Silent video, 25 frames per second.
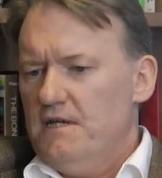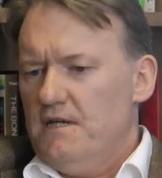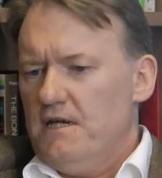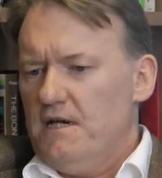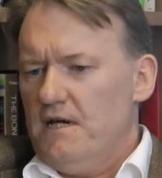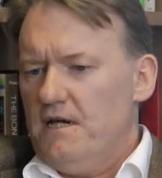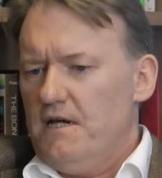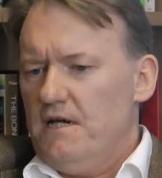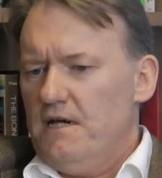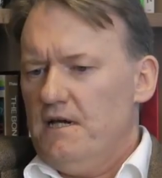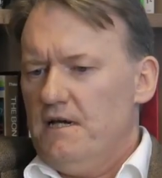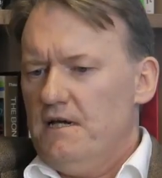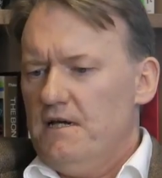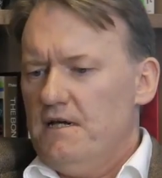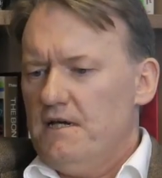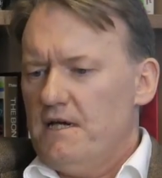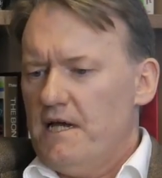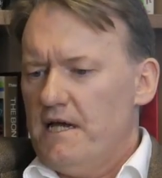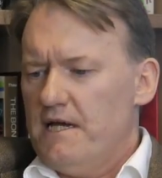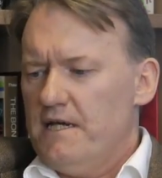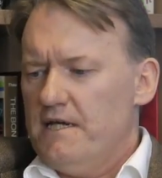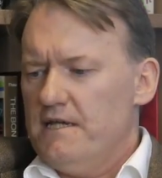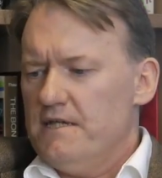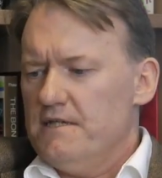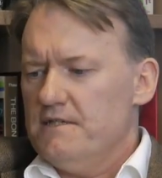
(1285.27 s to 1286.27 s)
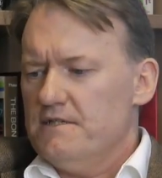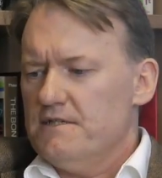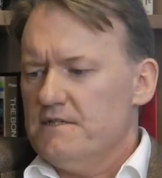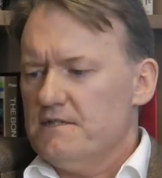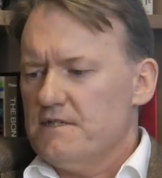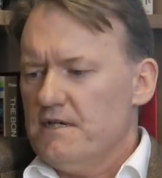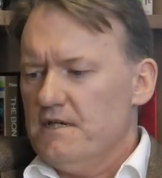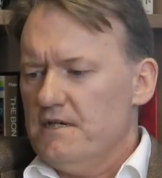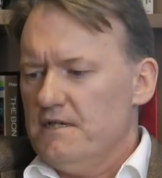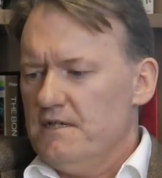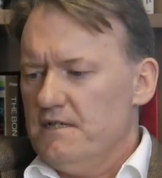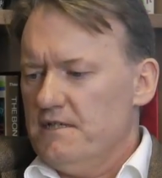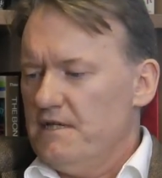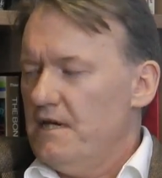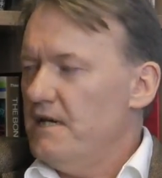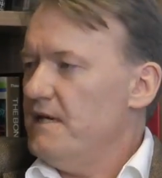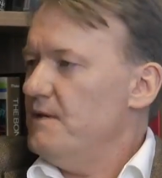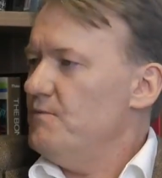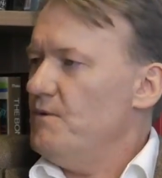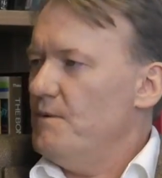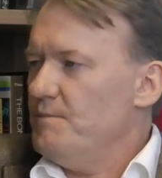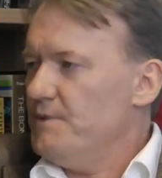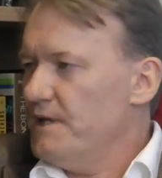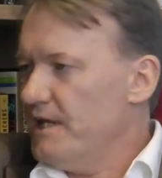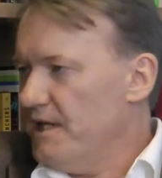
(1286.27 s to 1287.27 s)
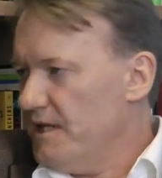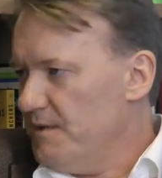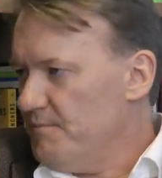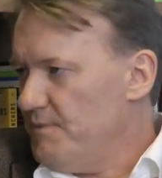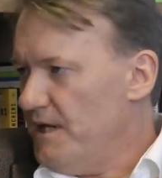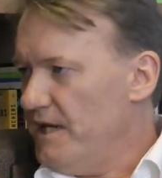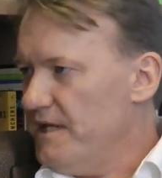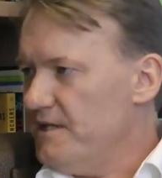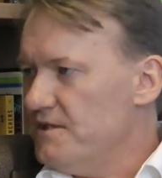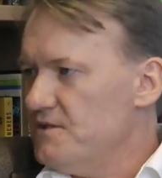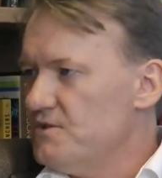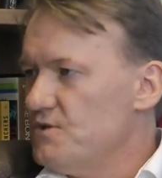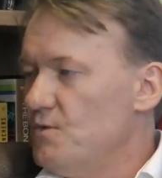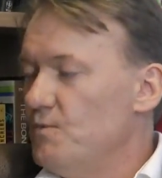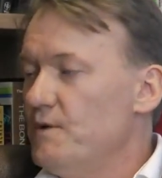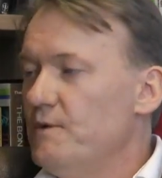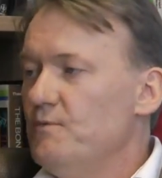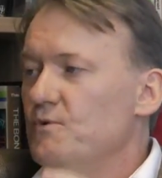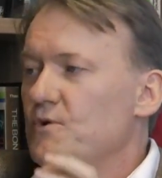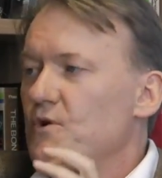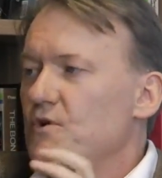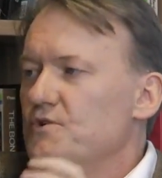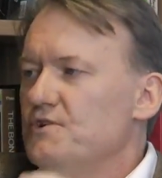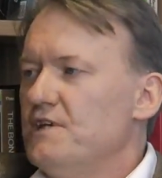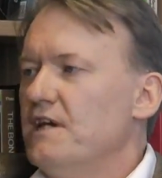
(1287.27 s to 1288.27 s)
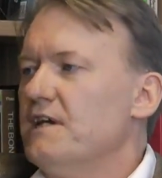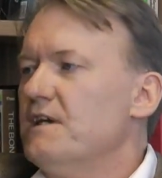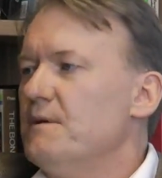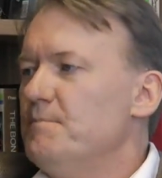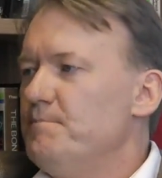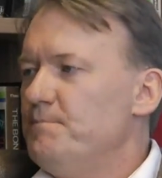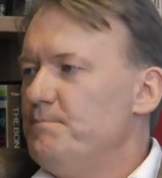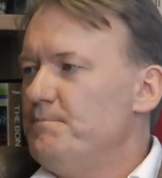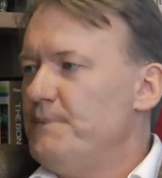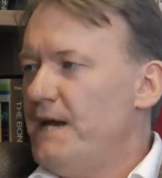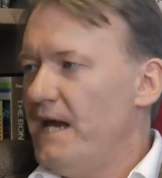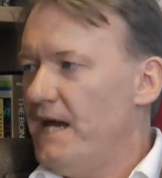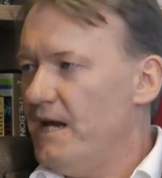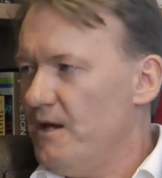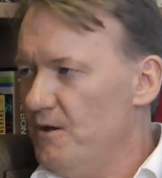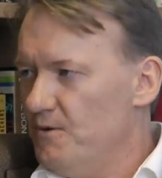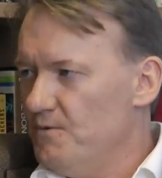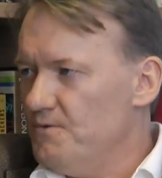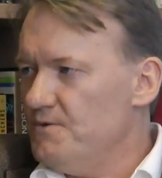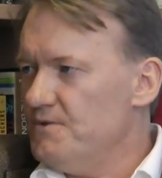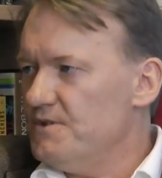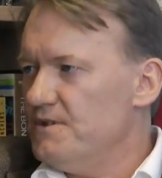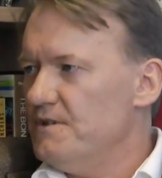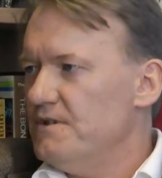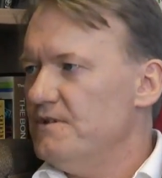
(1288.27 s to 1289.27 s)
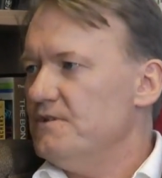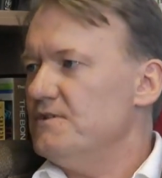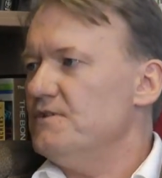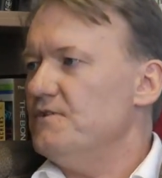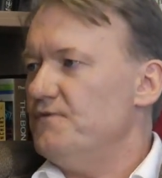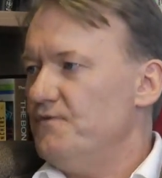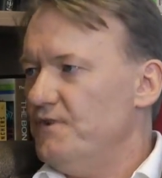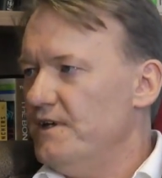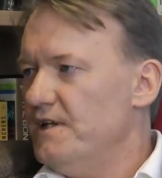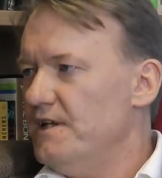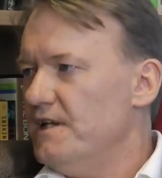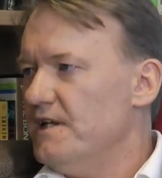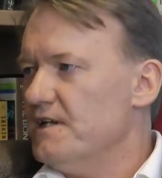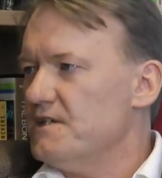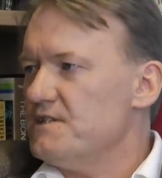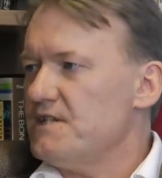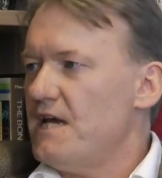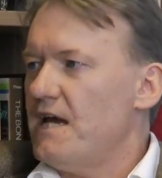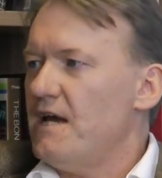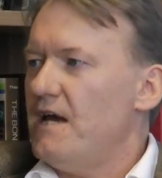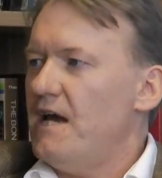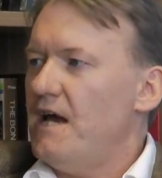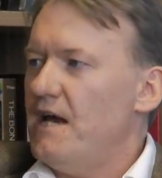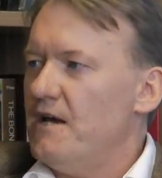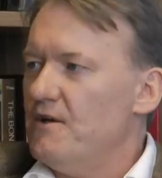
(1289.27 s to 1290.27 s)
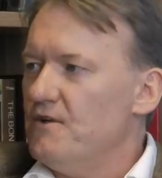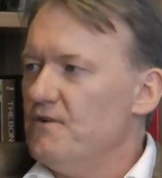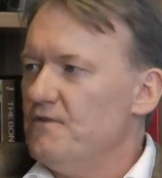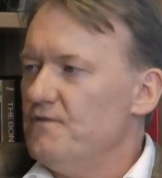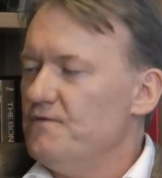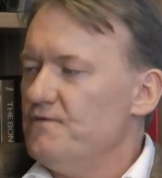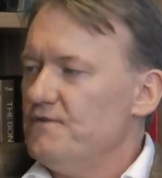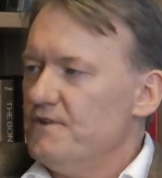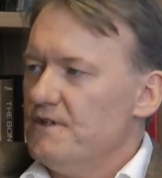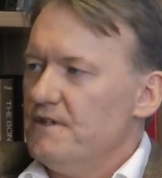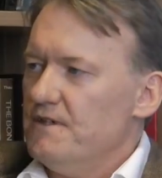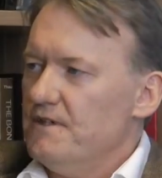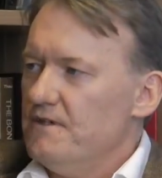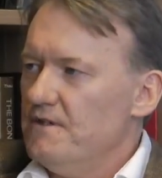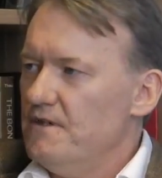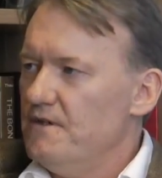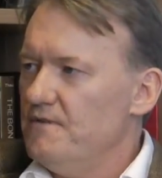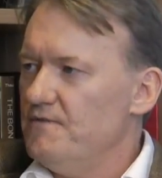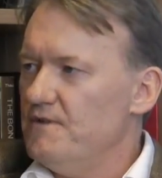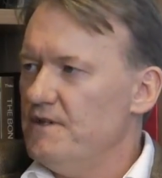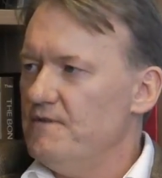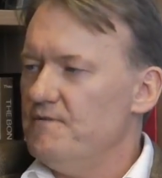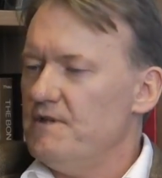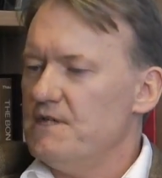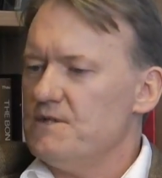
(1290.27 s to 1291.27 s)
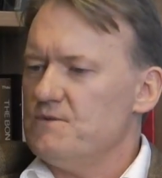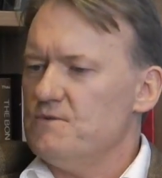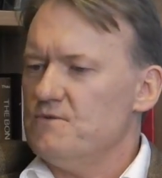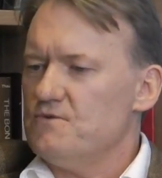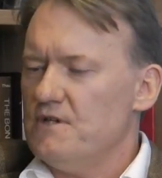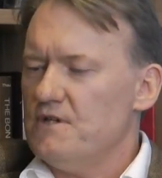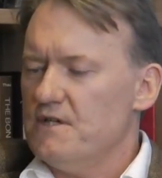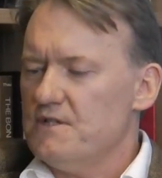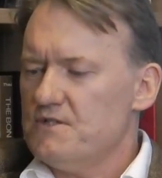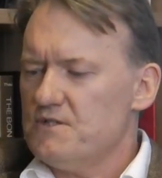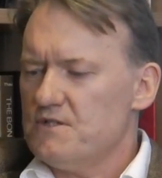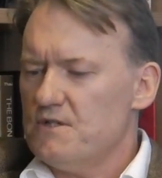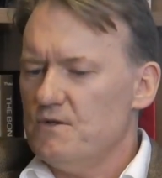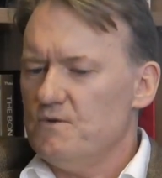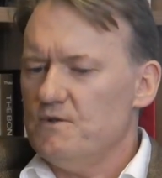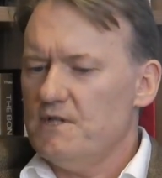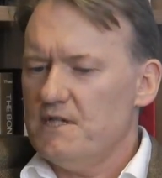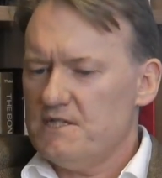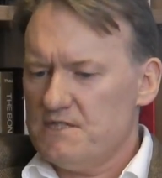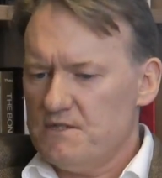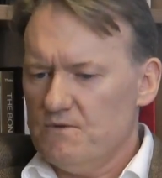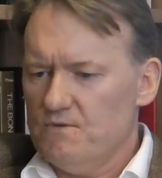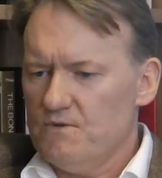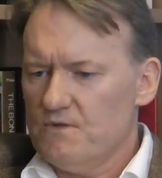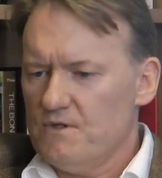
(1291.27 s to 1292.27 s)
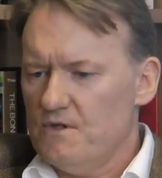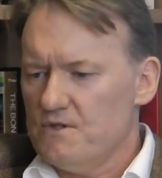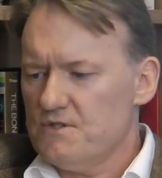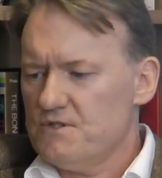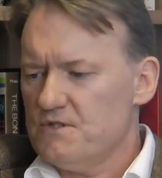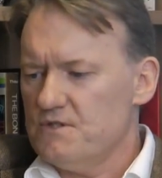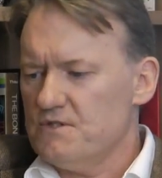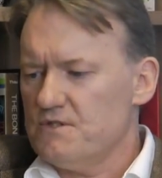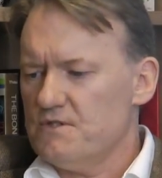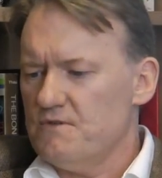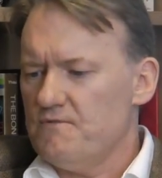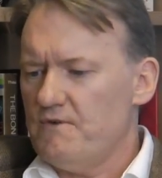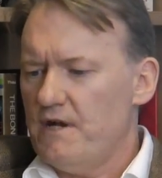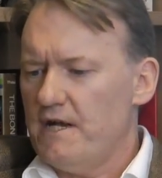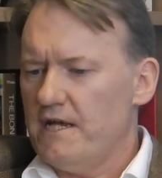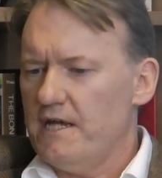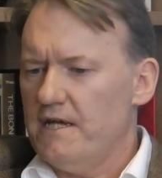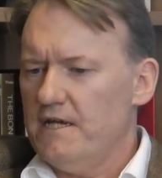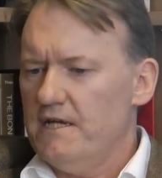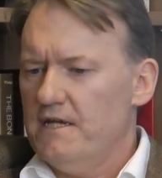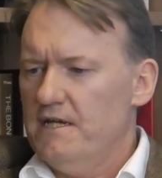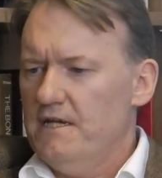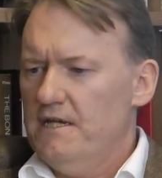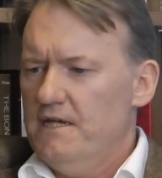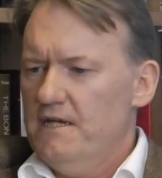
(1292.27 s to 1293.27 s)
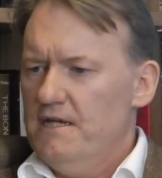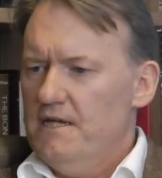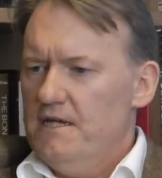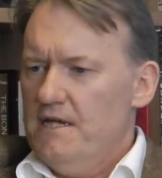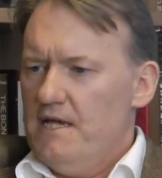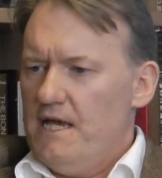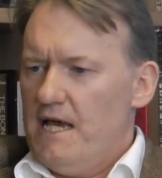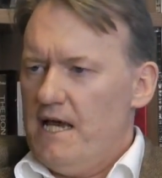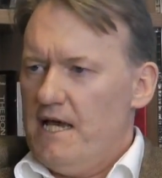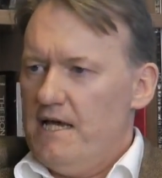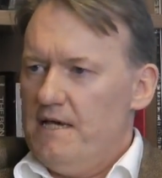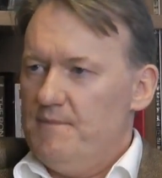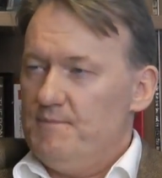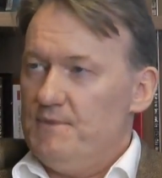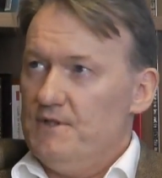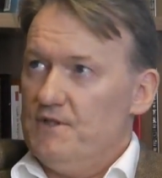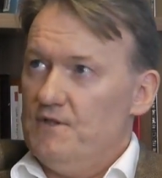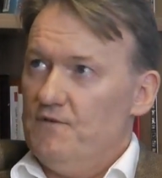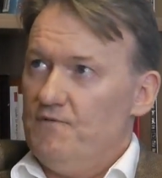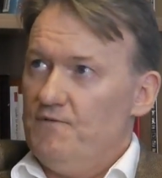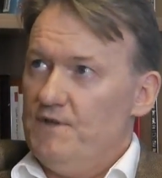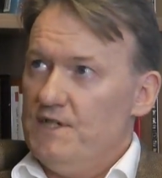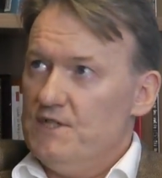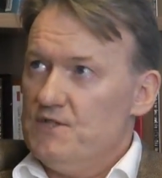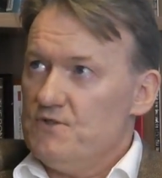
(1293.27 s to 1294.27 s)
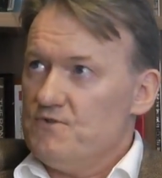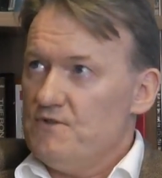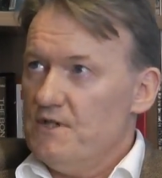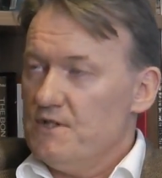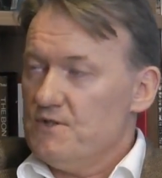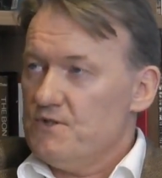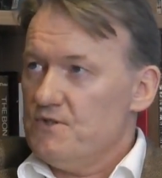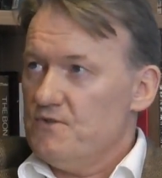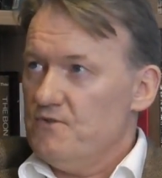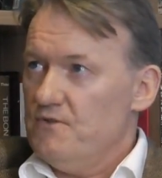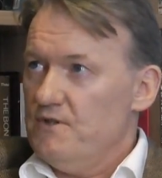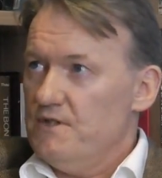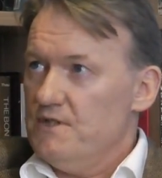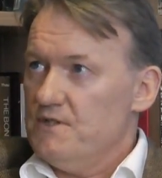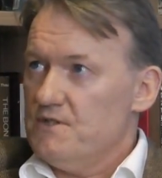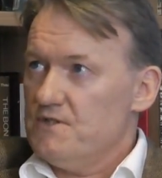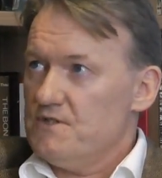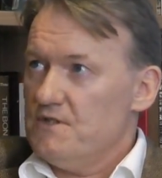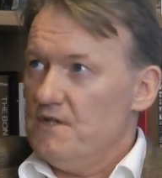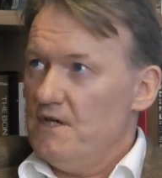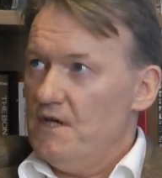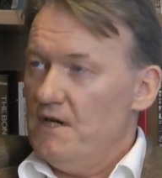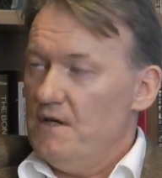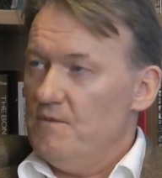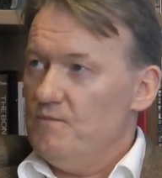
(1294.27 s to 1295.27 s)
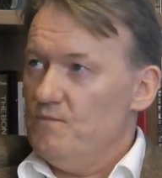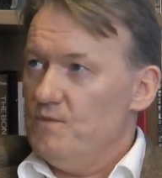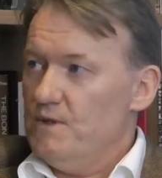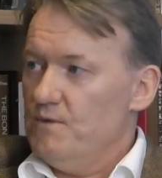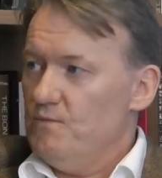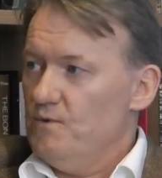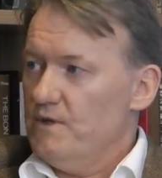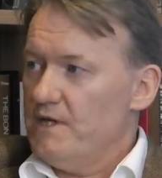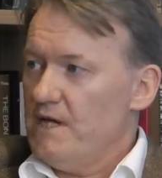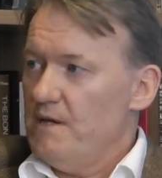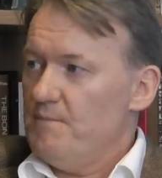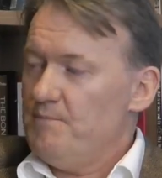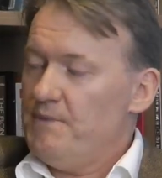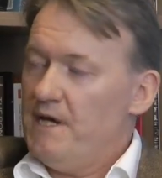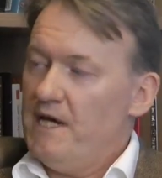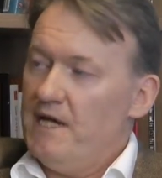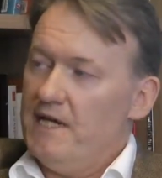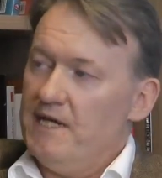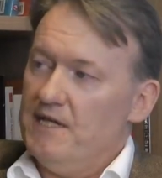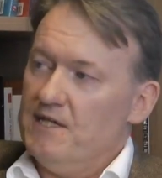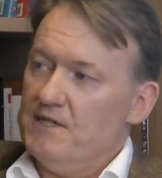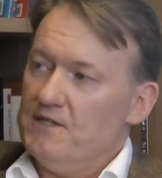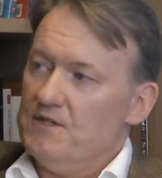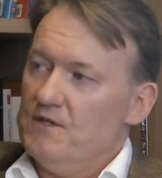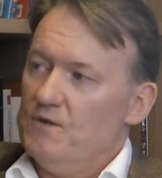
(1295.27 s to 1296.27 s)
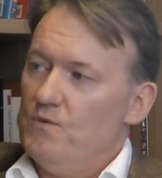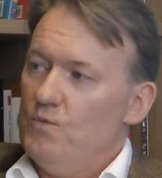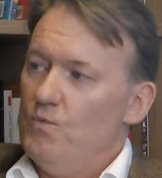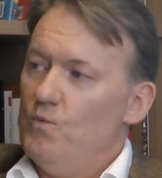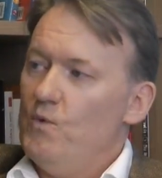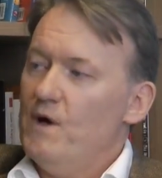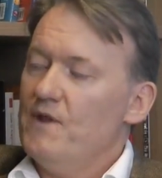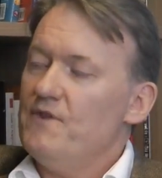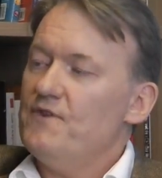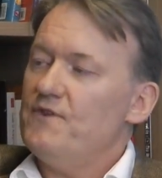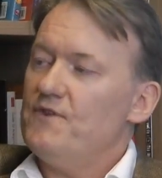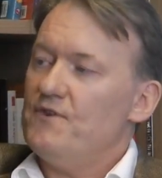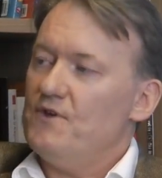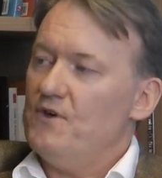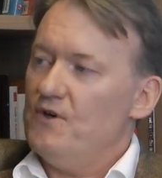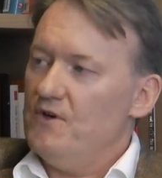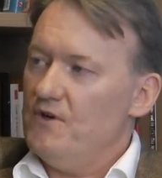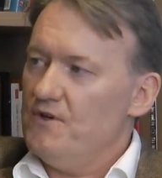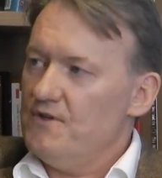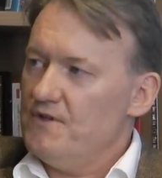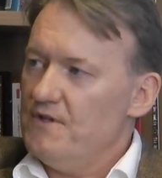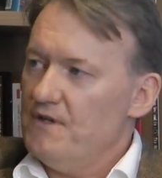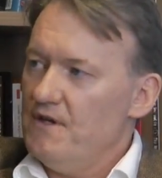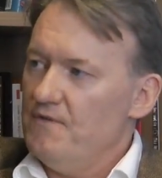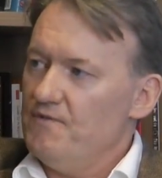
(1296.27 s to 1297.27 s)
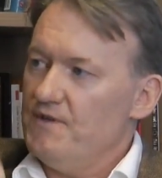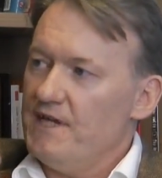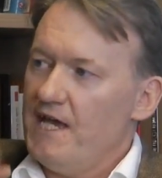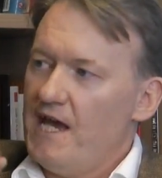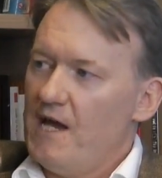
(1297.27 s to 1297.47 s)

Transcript: He won't be getting paid. So we will not take a pound to Phoenix out of the investment trust. So yes, it will cost us to run it. But the fee structure is we will get paid 1/3 of the